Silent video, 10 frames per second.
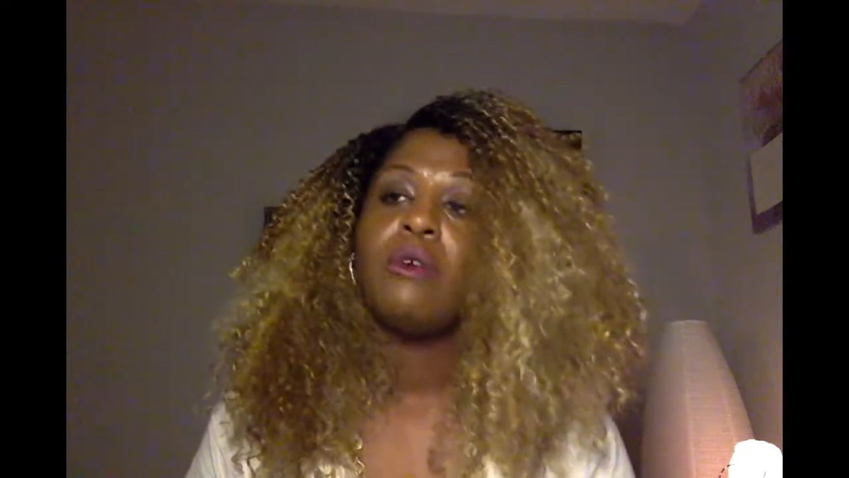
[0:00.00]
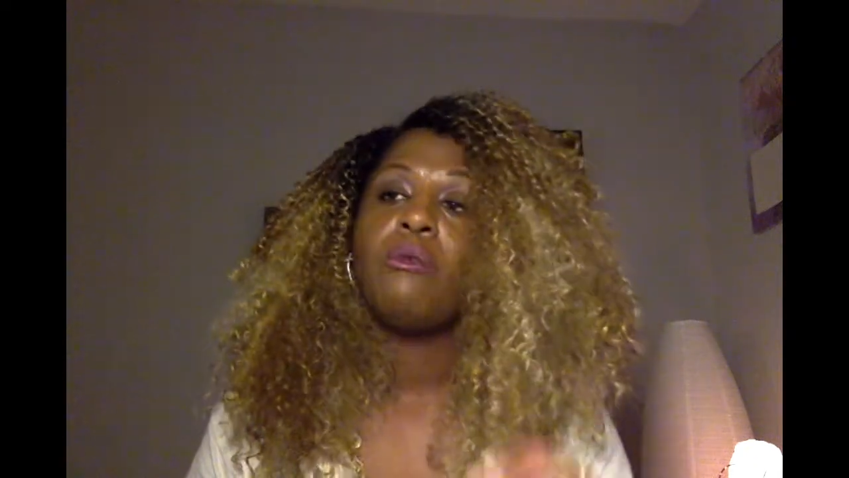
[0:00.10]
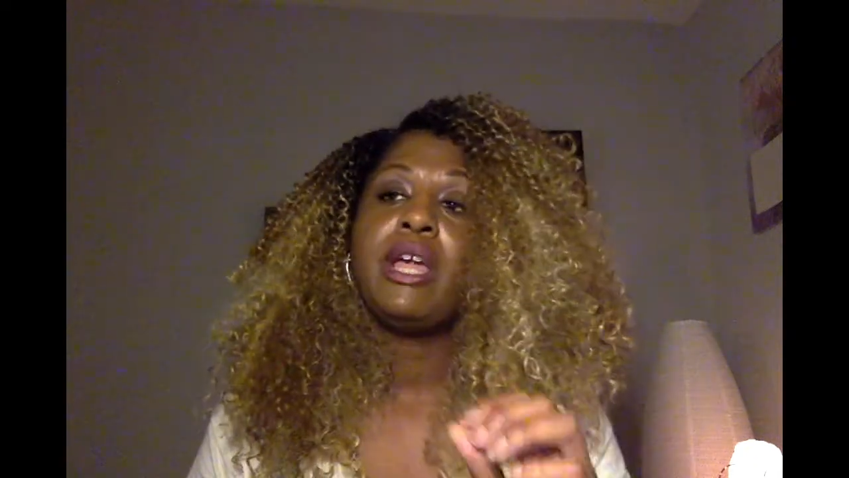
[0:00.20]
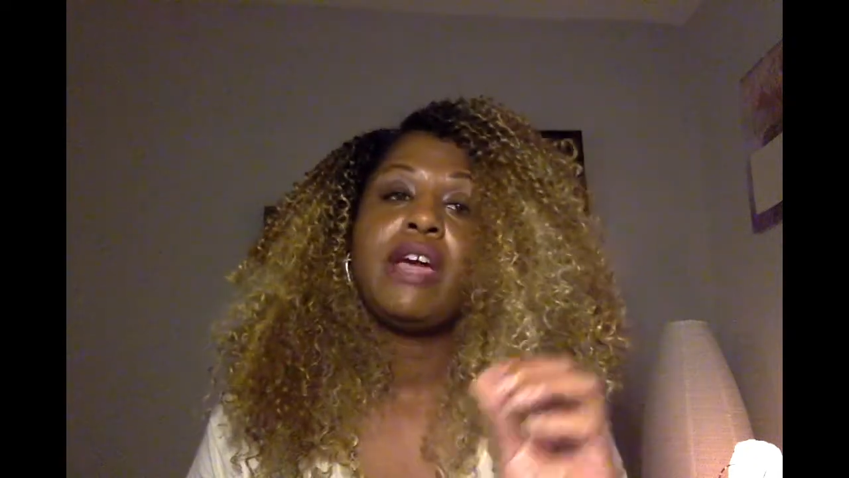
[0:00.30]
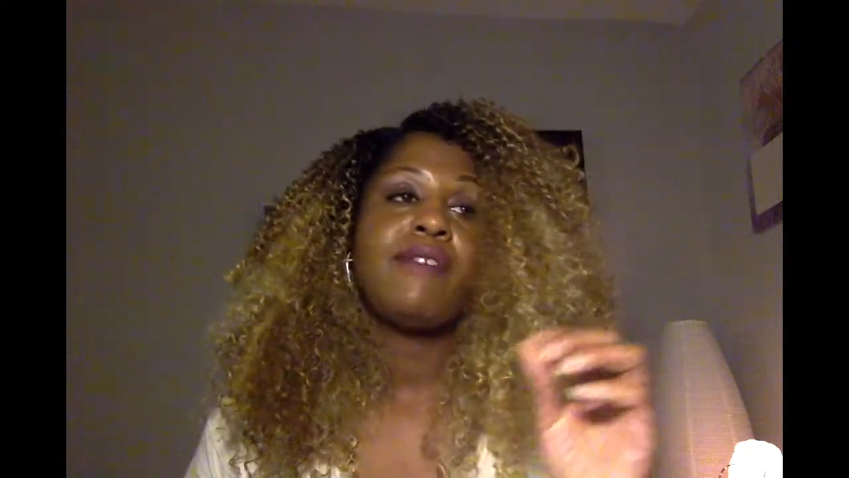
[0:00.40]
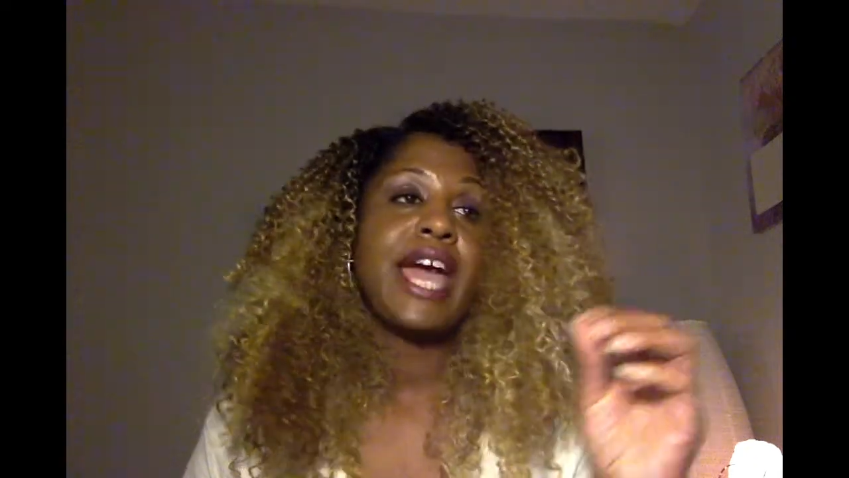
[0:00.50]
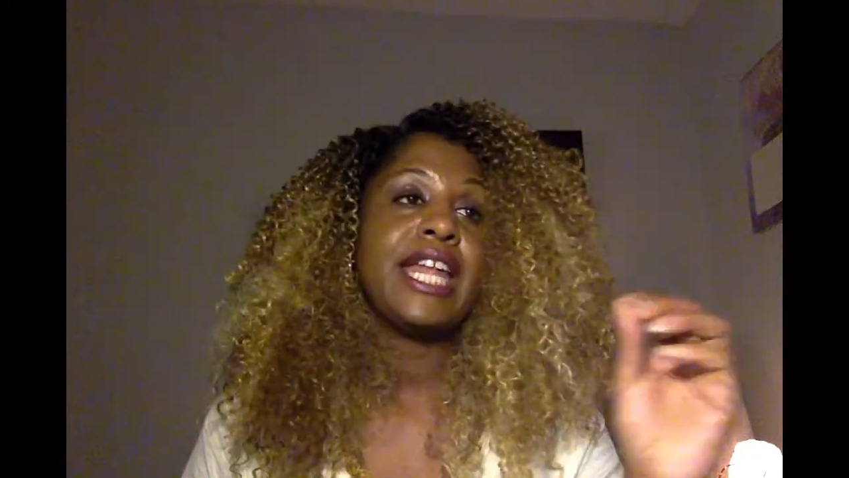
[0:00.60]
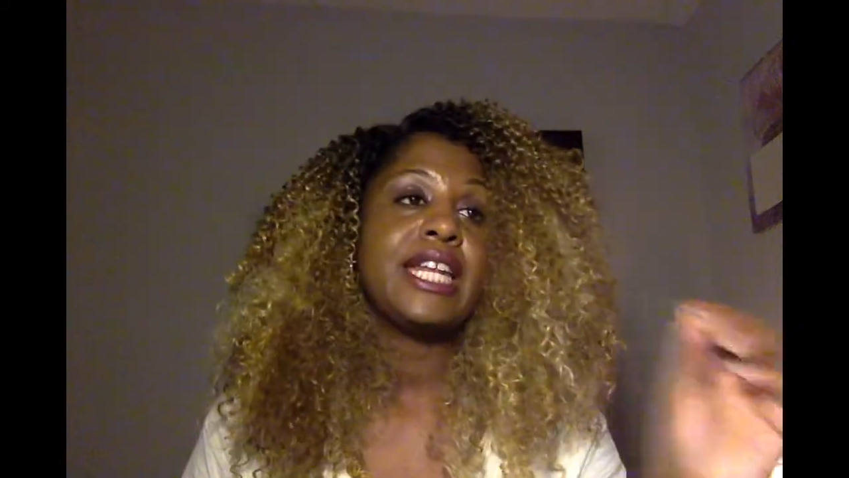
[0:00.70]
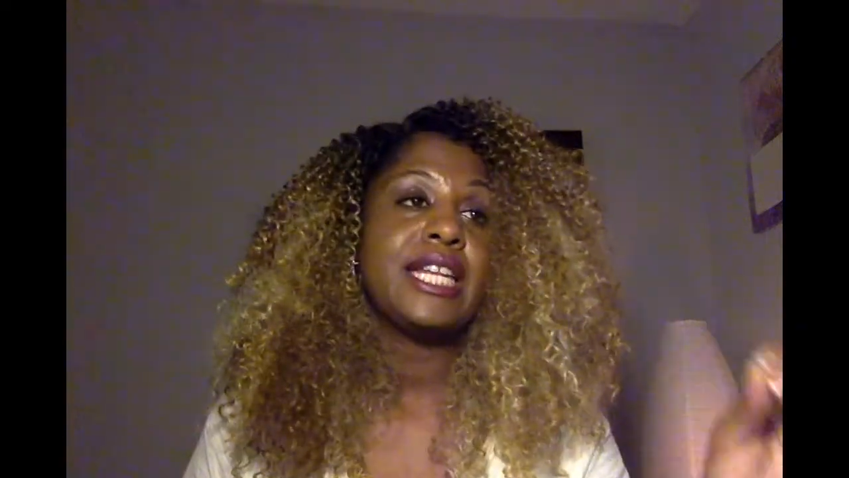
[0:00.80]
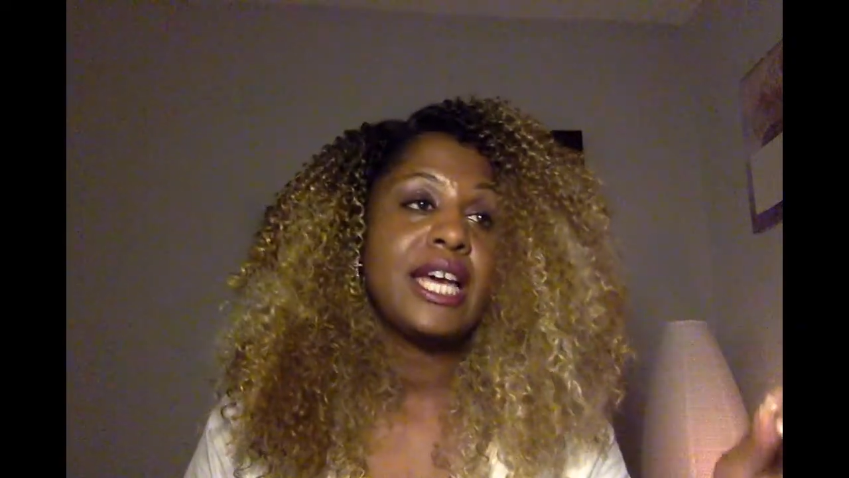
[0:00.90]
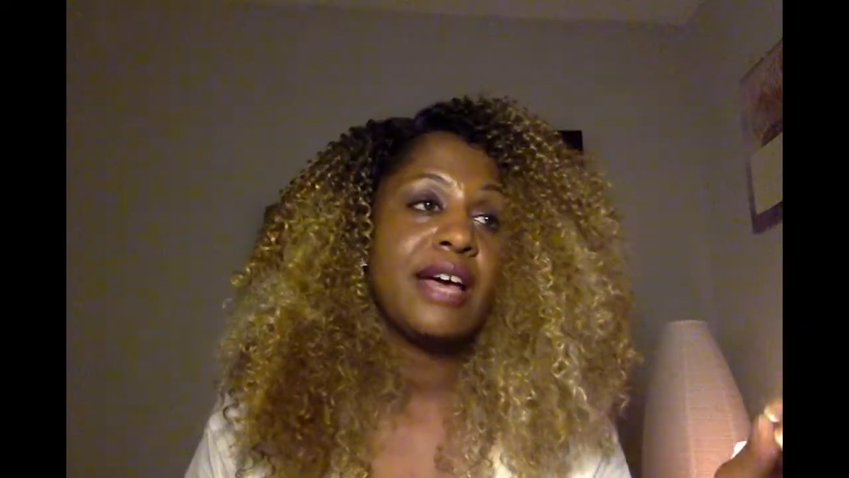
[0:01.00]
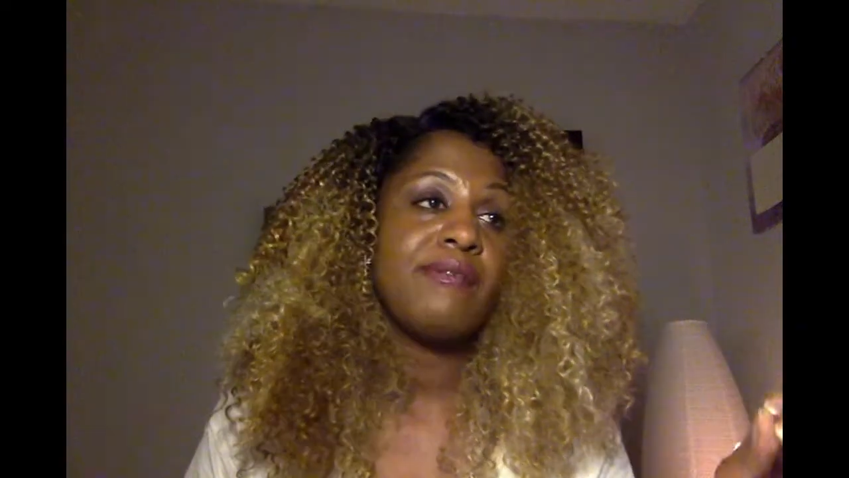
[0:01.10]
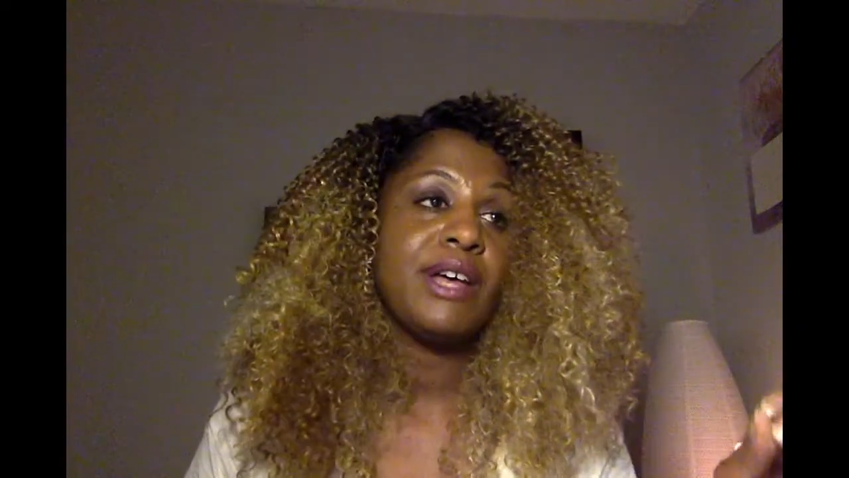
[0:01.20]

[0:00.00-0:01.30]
we have had enough